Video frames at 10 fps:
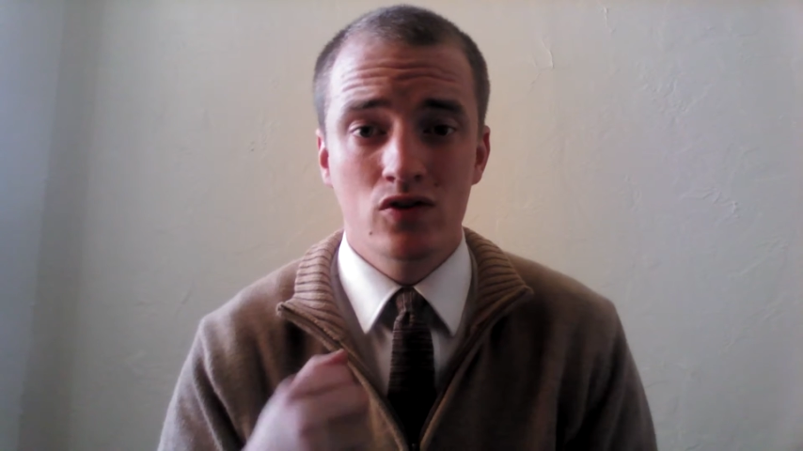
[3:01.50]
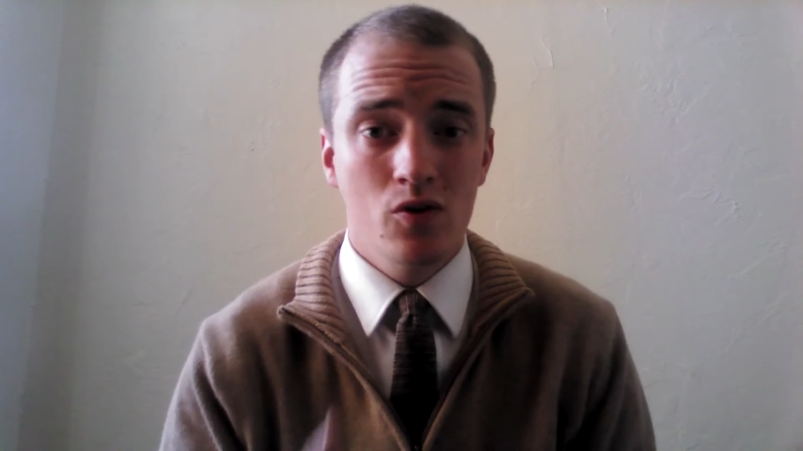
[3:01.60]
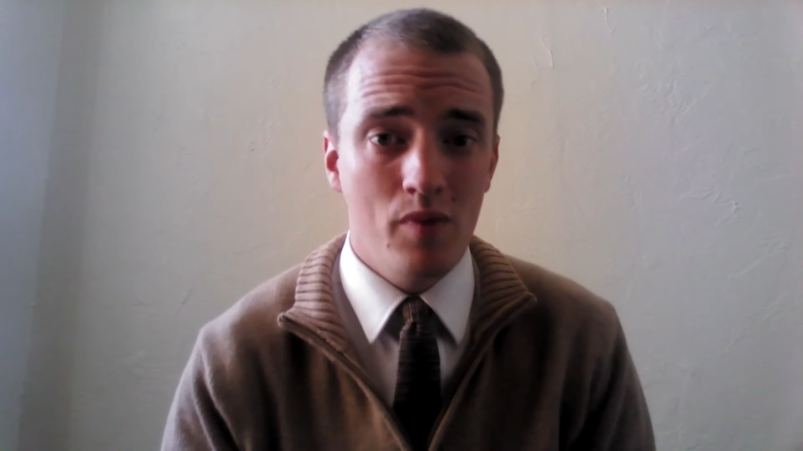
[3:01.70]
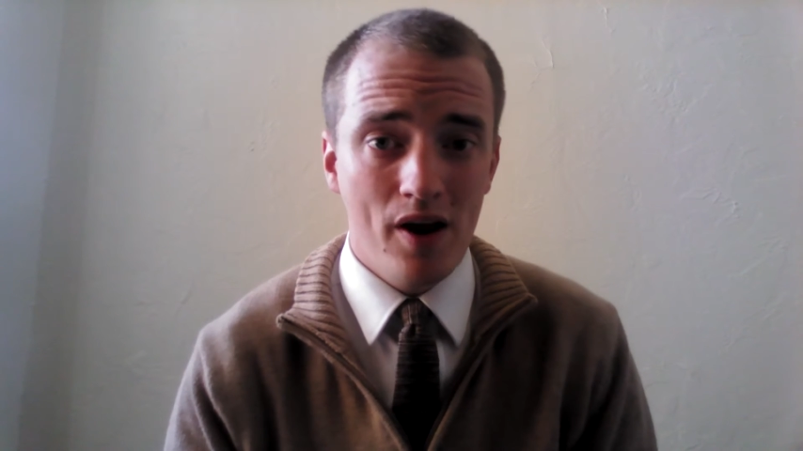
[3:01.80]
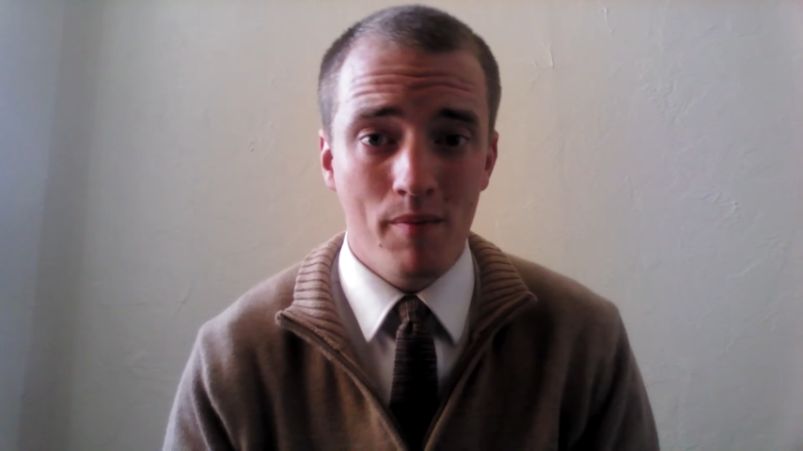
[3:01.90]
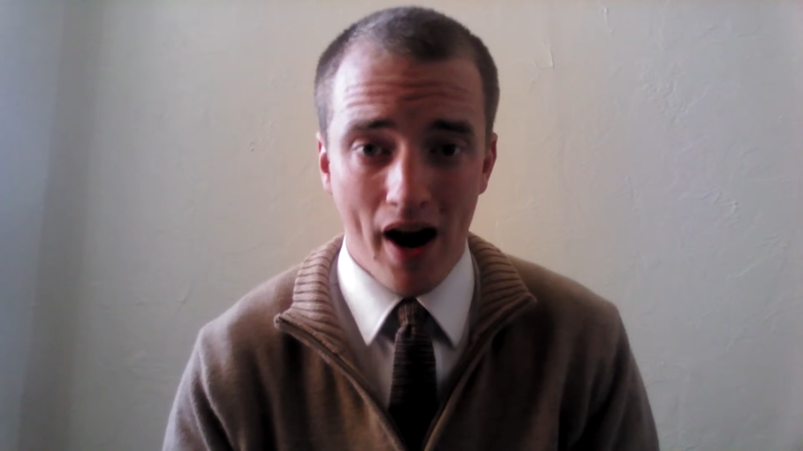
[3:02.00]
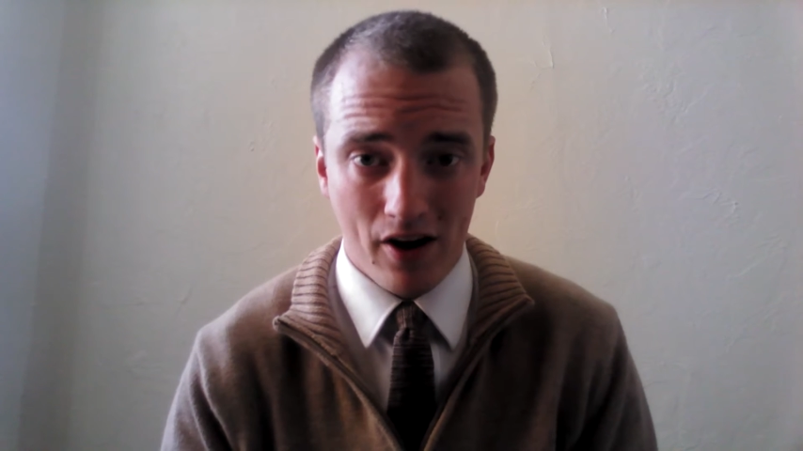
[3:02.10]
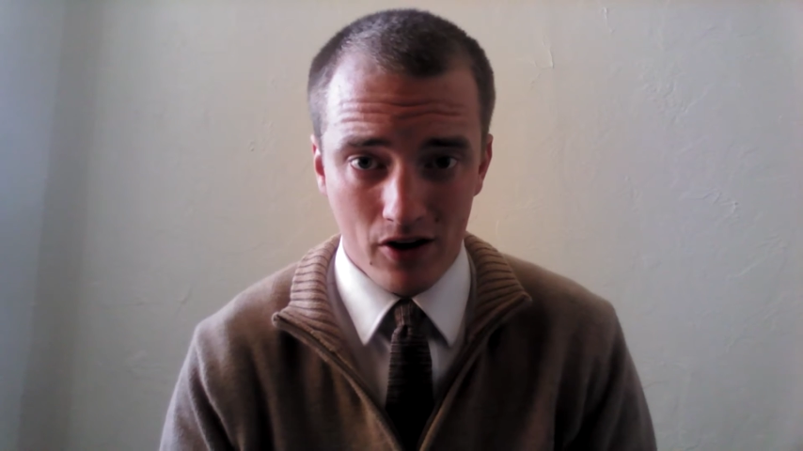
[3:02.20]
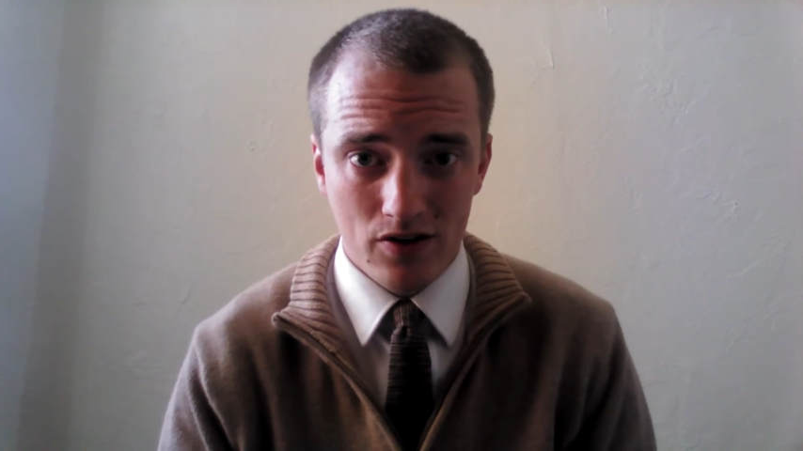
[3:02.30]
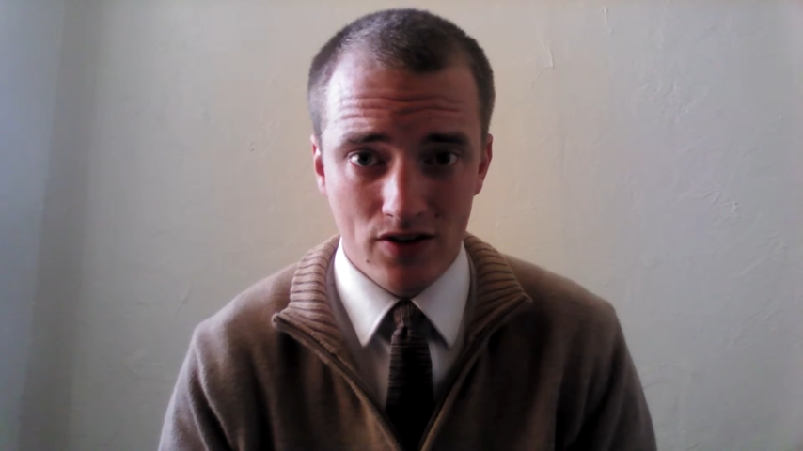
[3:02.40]
2-minute
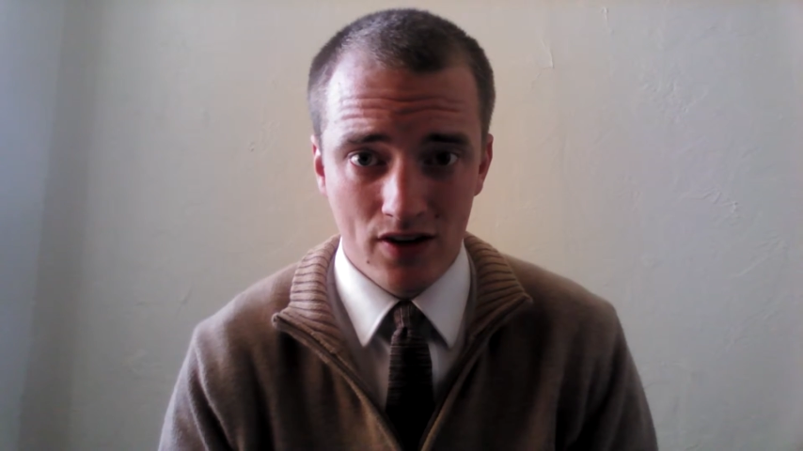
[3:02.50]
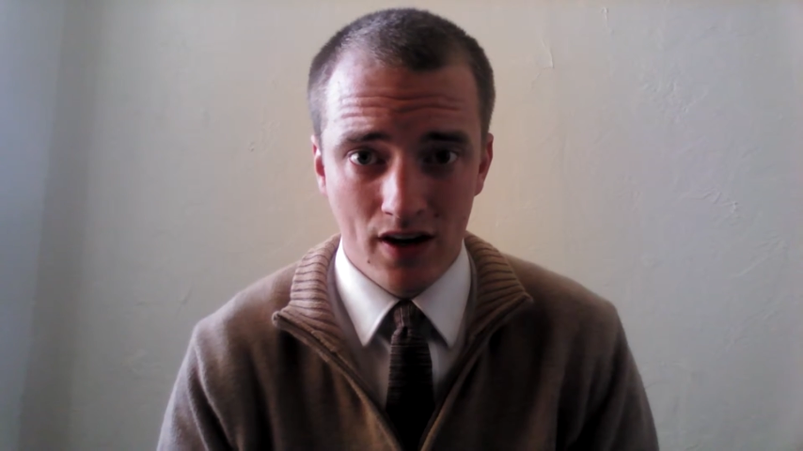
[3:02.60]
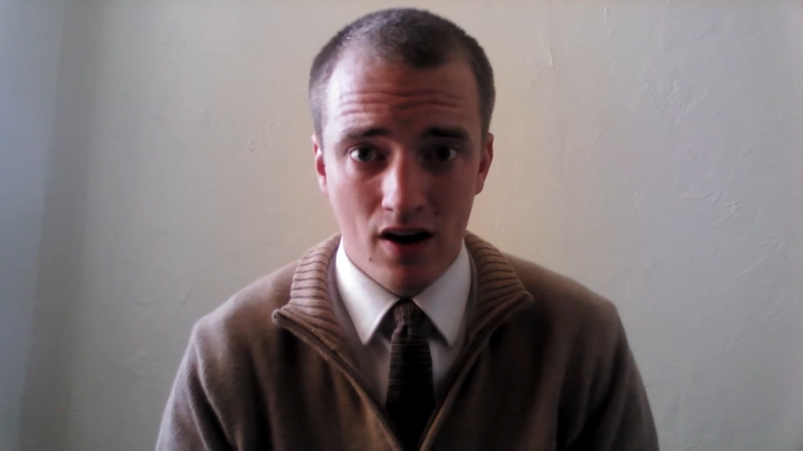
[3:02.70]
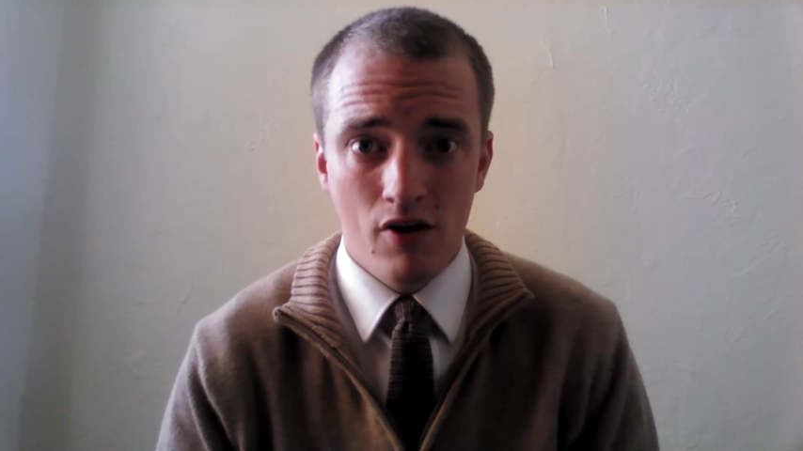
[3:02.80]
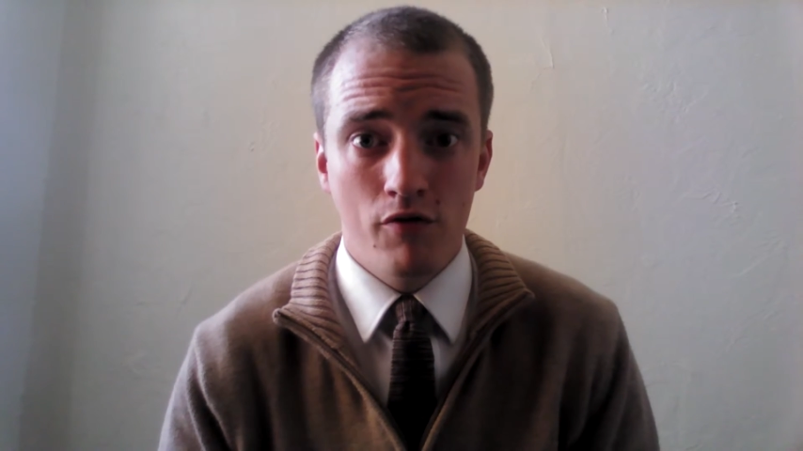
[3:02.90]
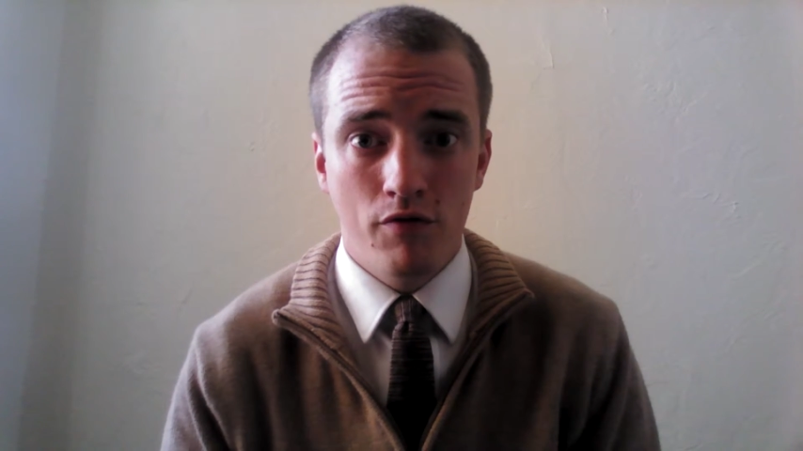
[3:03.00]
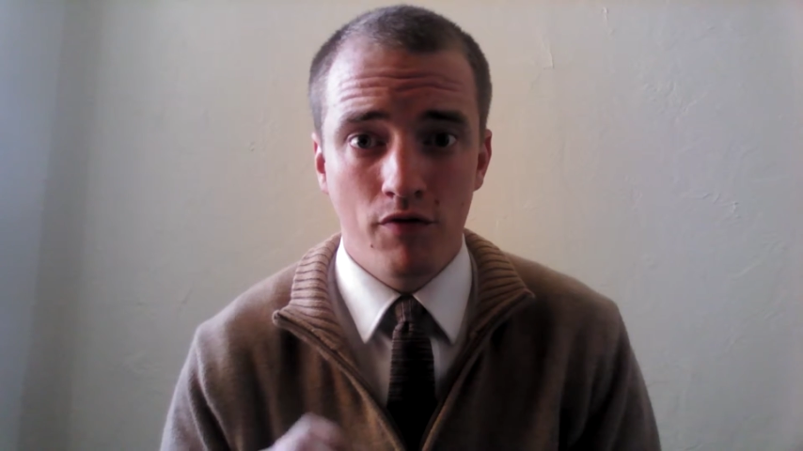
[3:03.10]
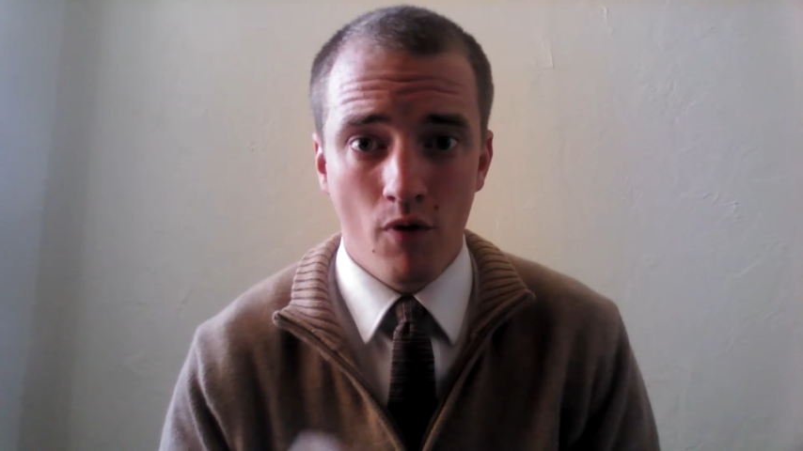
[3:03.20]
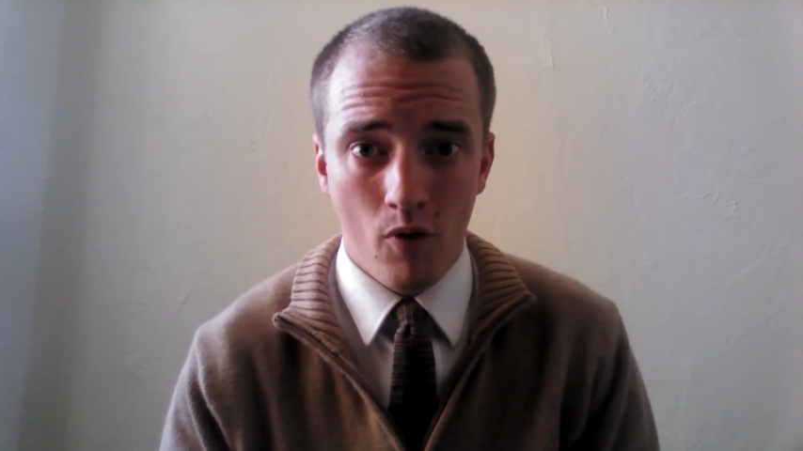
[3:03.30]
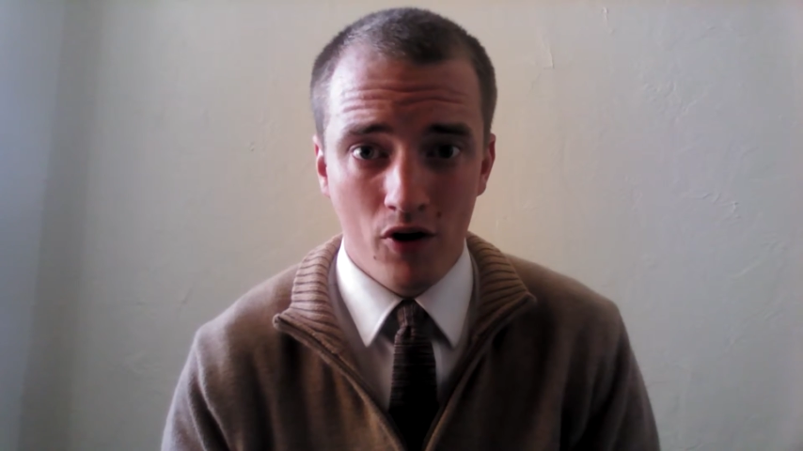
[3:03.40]
minors,
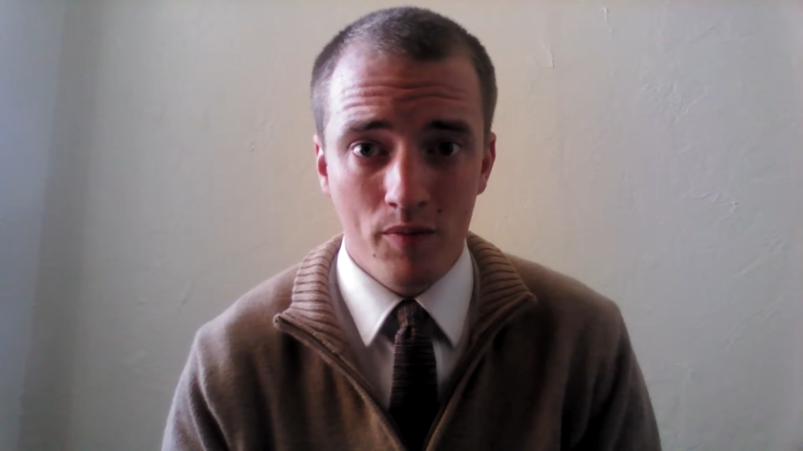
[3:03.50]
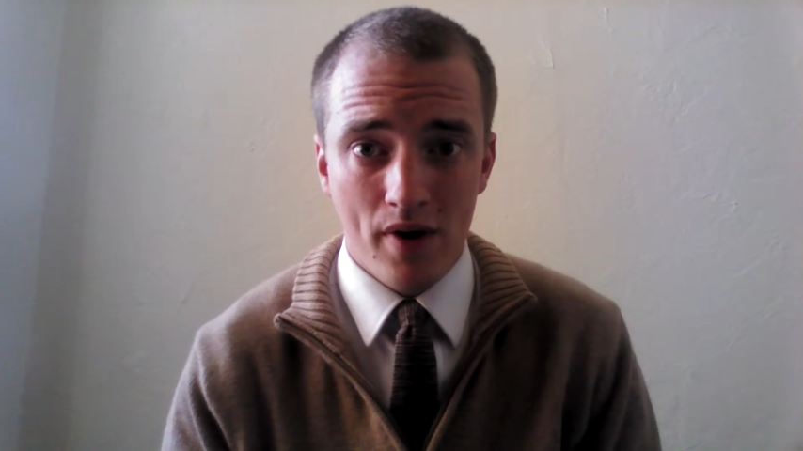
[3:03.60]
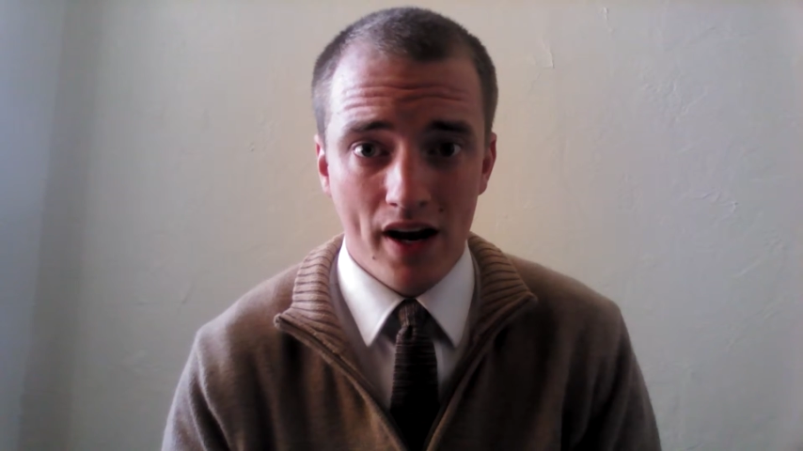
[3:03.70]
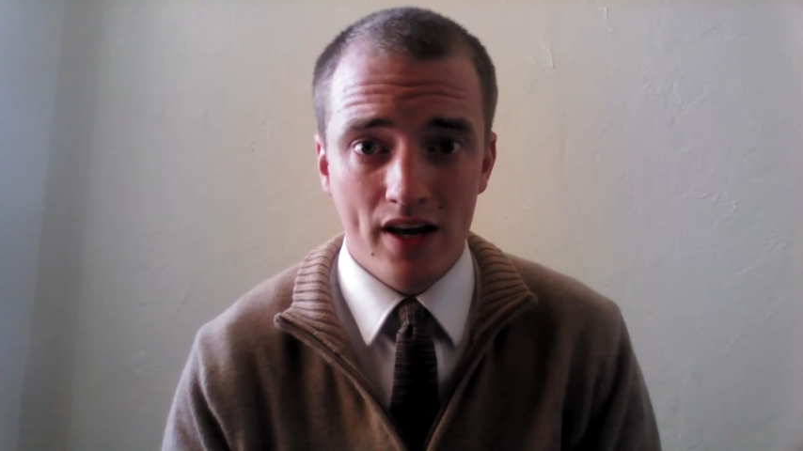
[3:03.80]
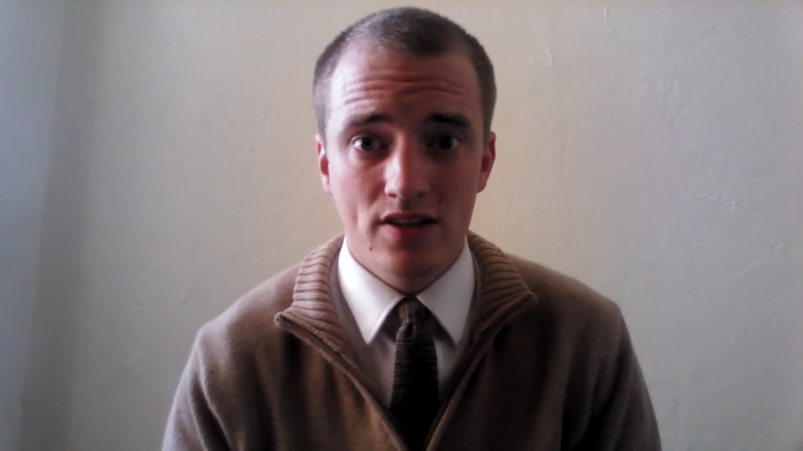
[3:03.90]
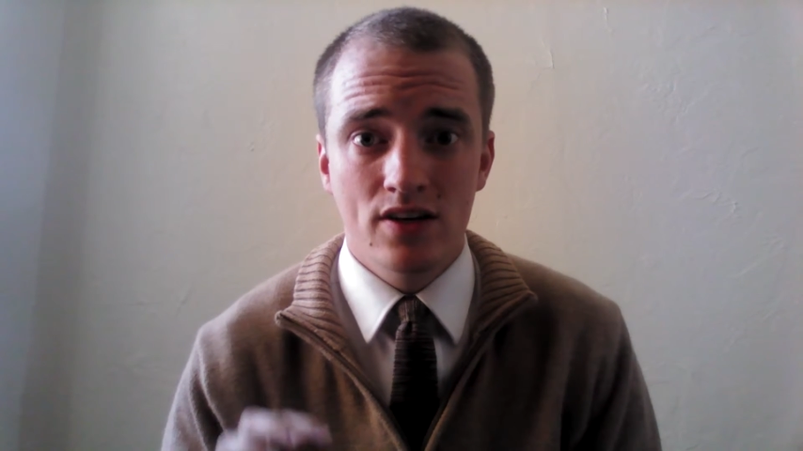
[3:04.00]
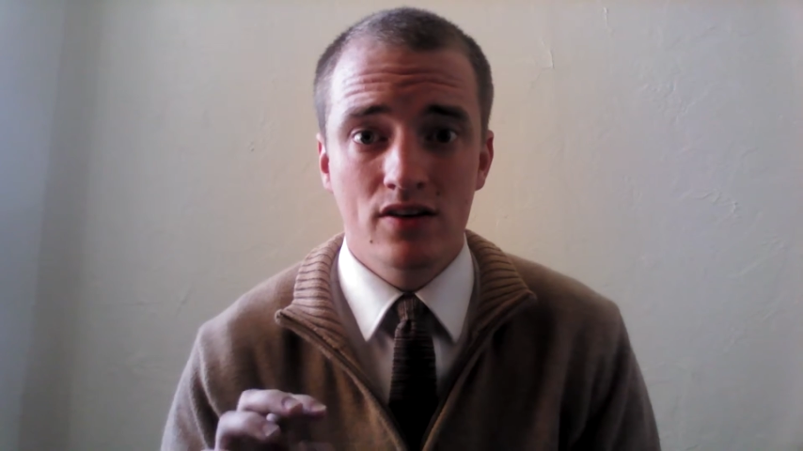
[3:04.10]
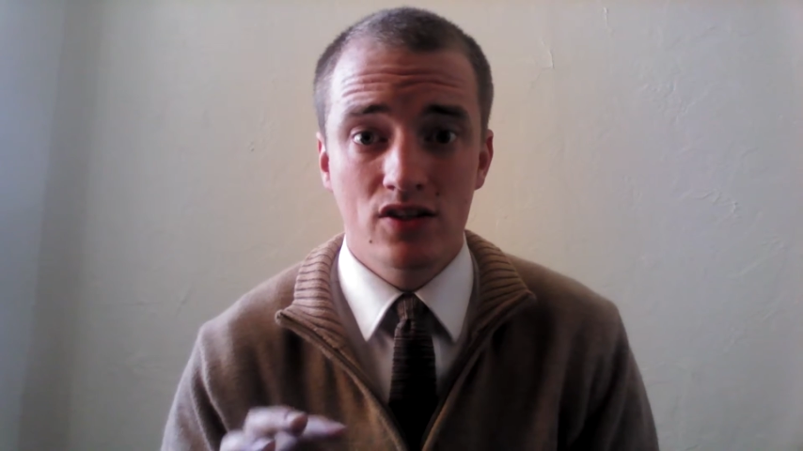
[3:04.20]
4-minute